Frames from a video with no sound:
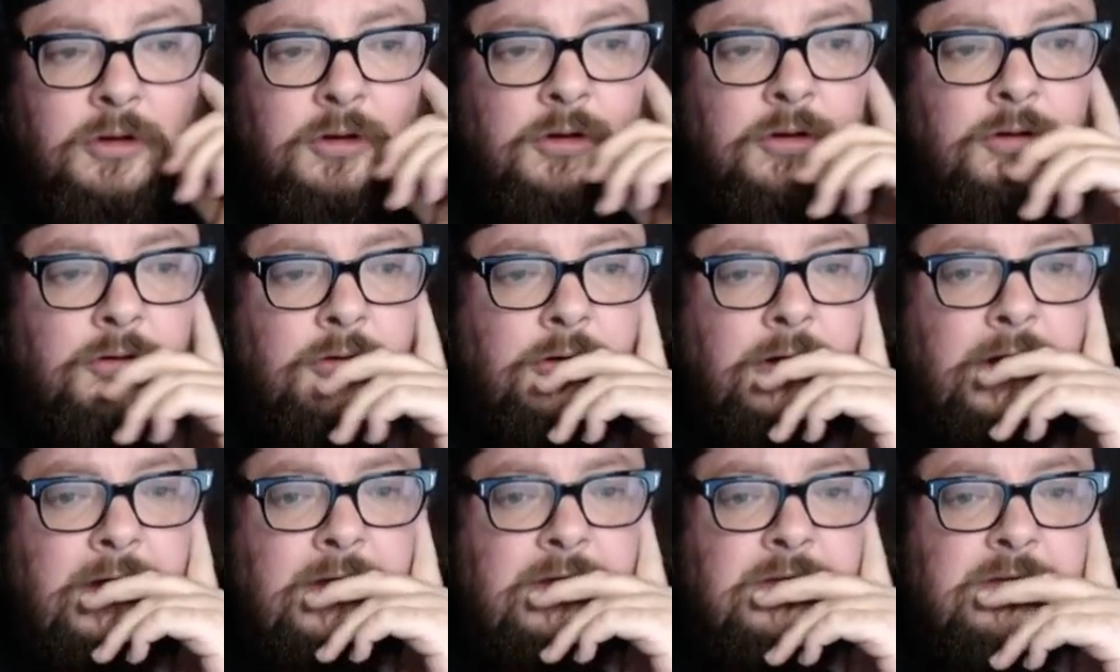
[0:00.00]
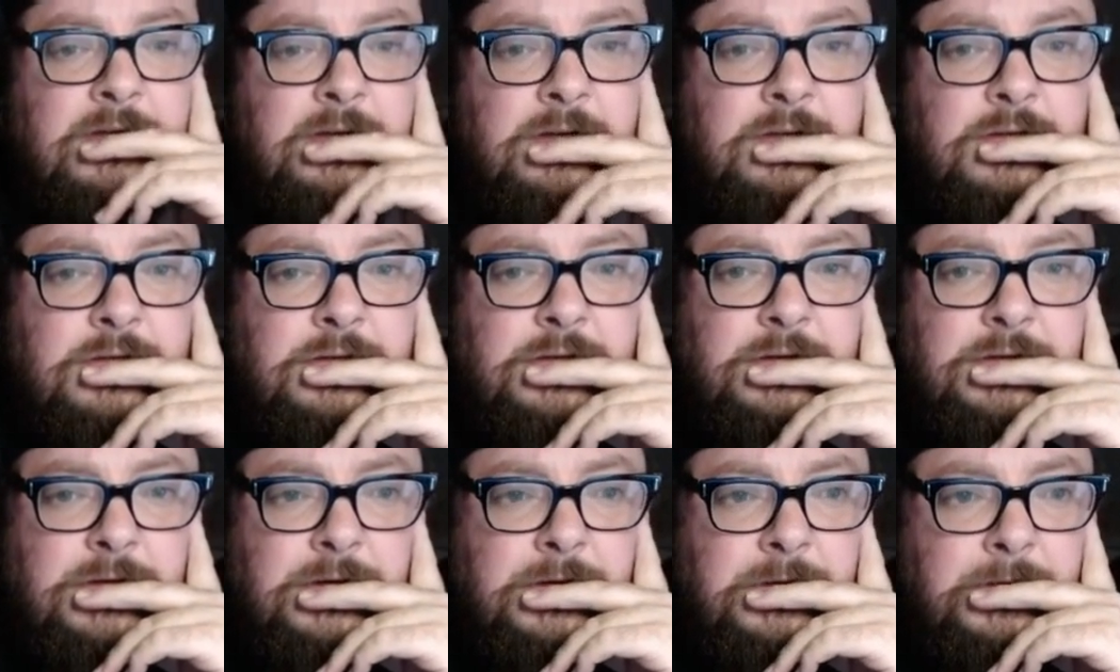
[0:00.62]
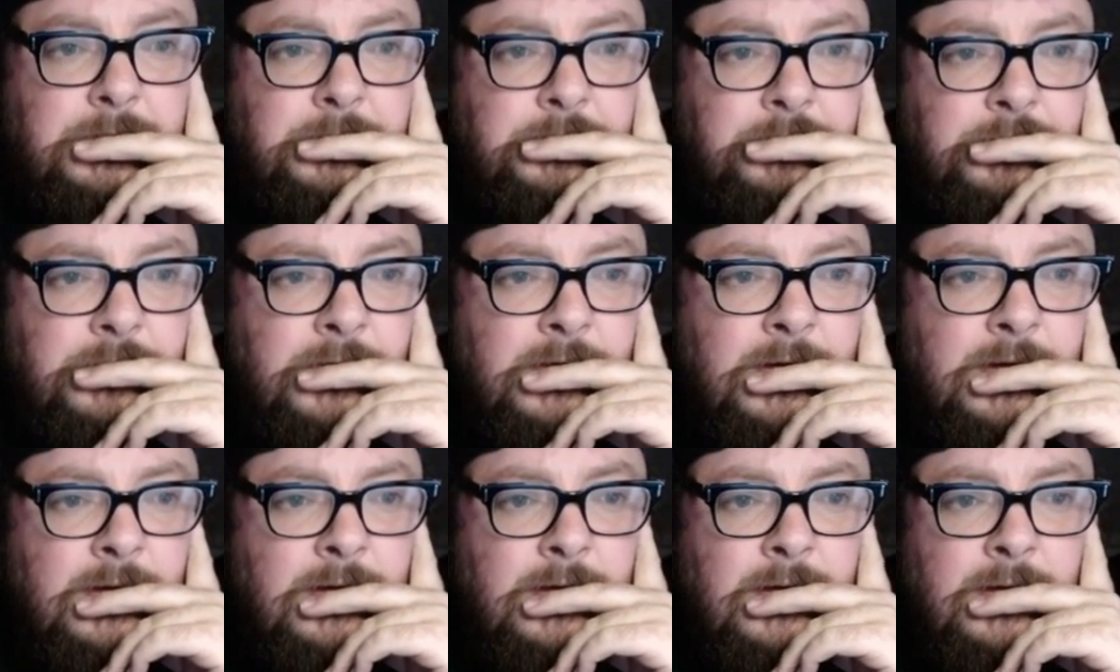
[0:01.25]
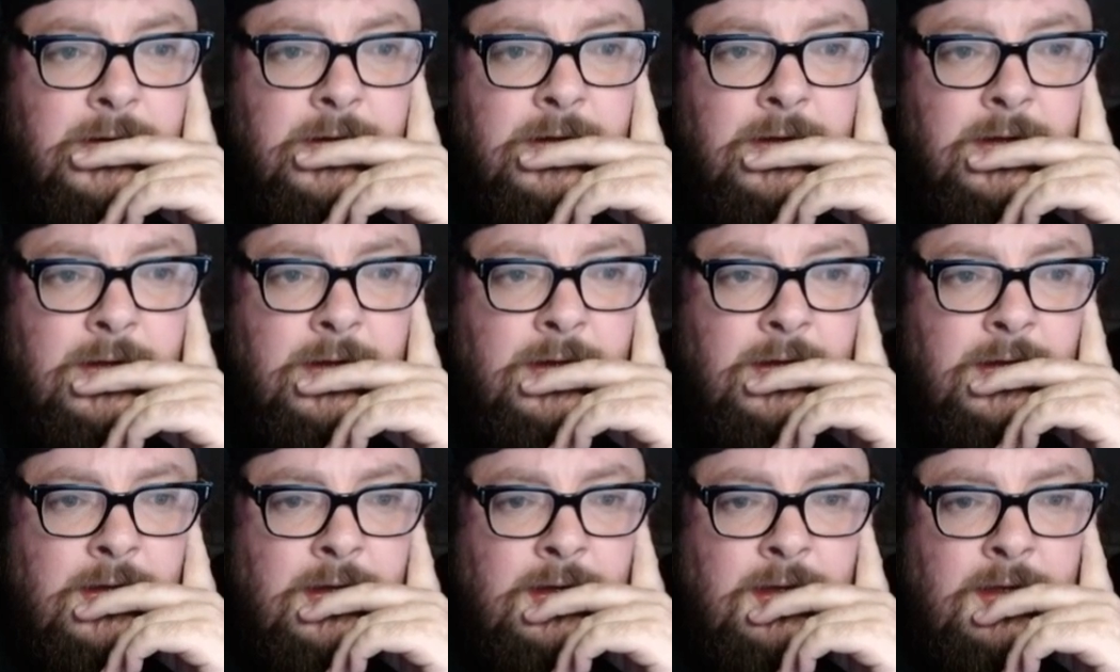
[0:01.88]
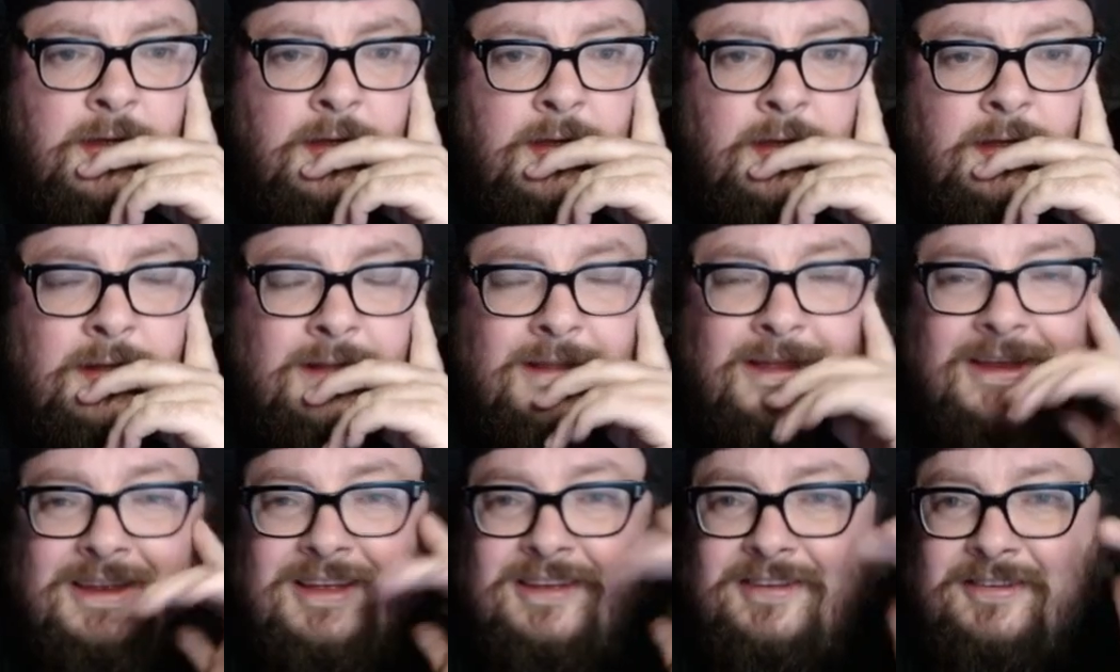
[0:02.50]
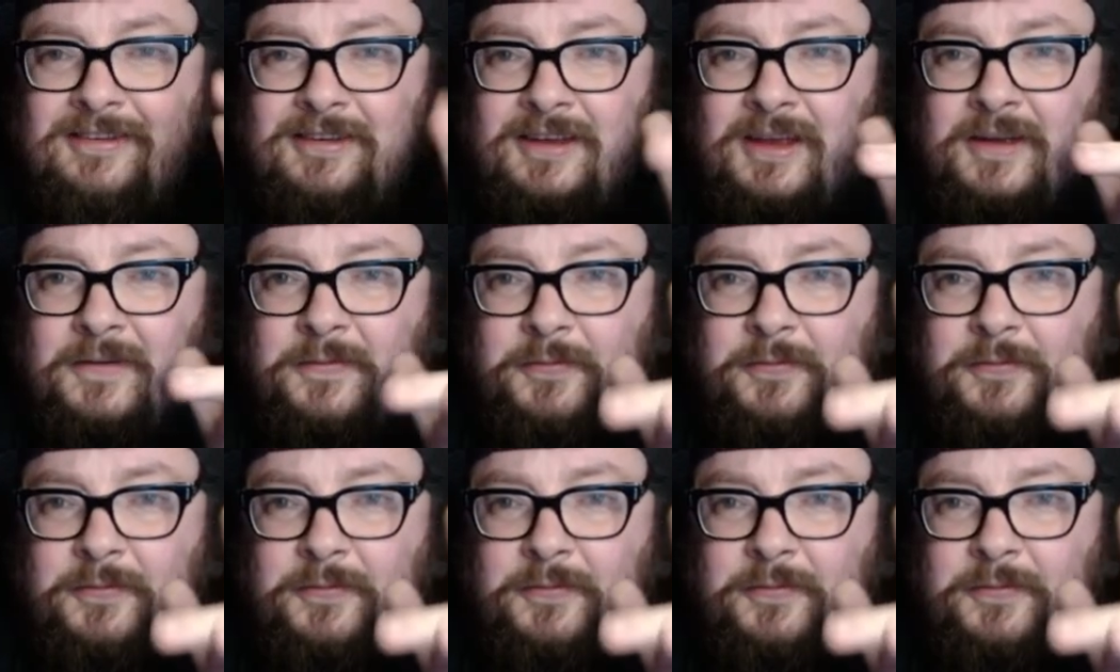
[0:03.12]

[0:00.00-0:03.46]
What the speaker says: Right, so, like I say,